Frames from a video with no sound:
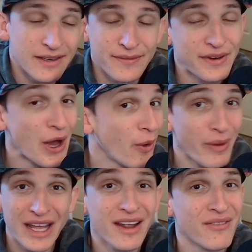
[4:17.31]
Now, am
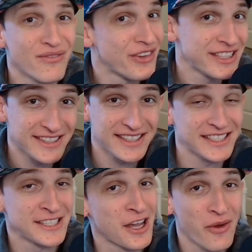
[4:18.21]
I convinced this
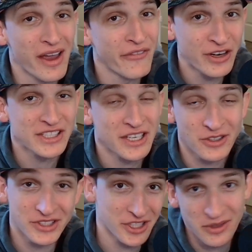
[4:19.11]
is how every
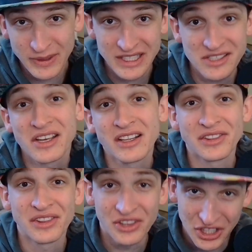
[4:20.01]
single tournament is going to
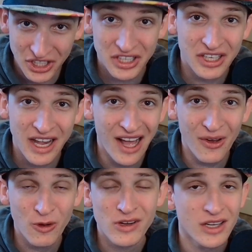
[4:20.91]
look
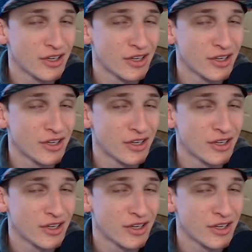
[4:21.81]
now?